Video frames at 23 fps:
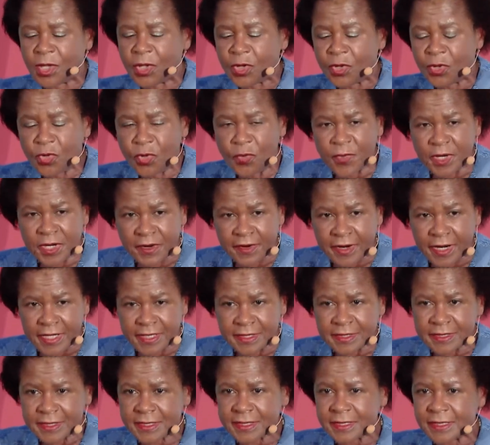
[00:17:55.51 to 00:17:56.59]
human
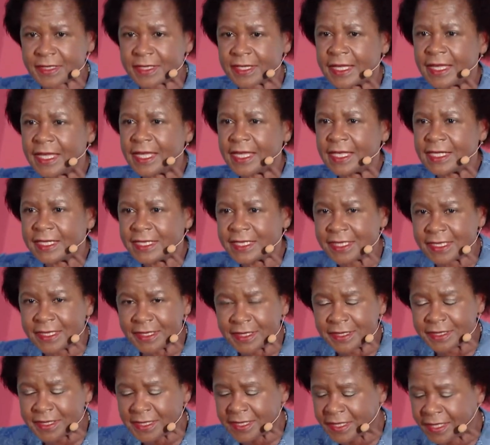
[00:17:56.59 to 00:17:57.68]
rights,
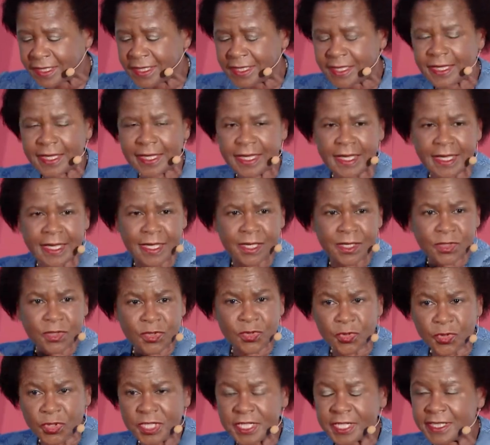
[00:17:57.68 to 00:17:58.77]
dignity,
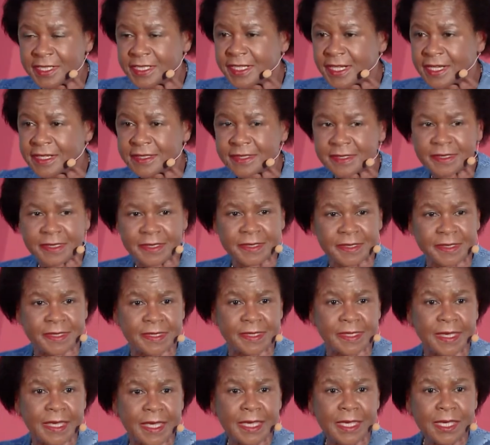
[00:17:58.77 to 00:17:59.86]
social
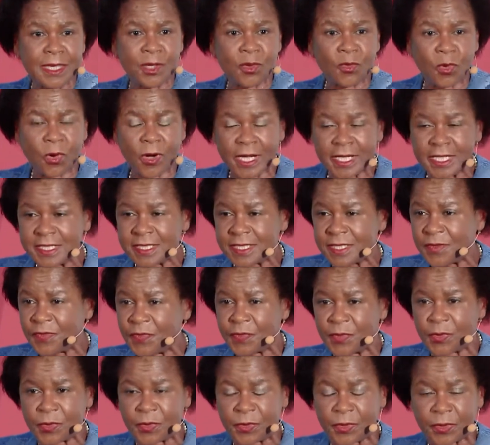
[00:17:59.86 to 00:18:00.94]
justice, equality
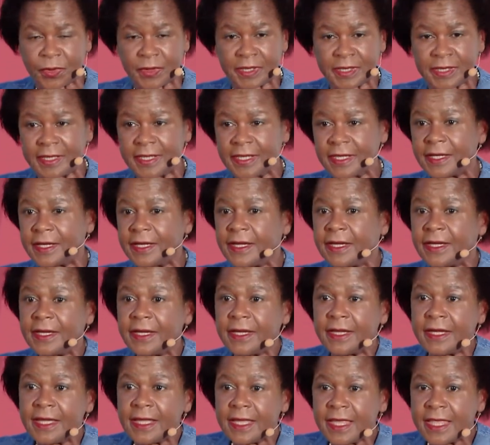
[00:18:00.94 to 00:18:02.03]
for all.
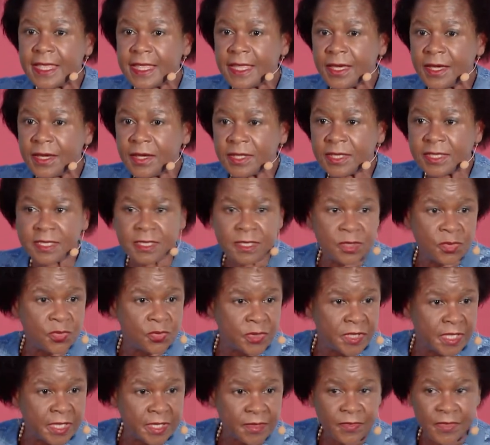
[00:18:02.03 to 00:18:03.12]
Did
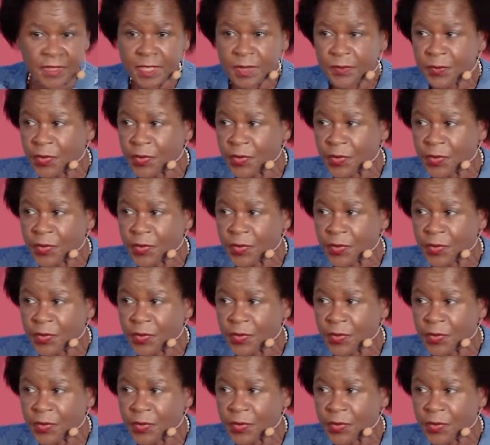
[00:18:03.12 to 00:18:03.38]
we have any